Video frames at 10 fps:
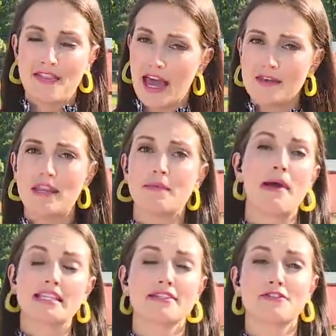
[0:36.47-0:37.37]
That
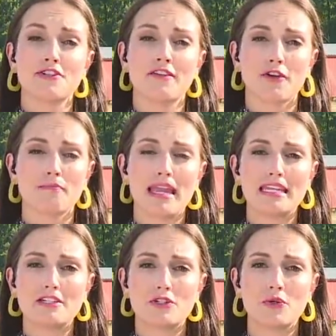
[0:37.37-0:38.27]
message never
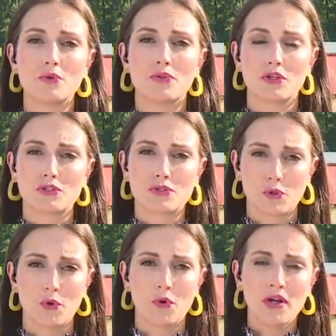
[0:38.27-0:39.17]
made it to the
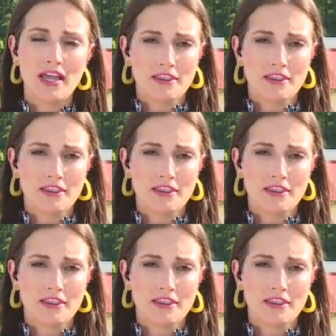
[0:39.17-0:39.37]
school.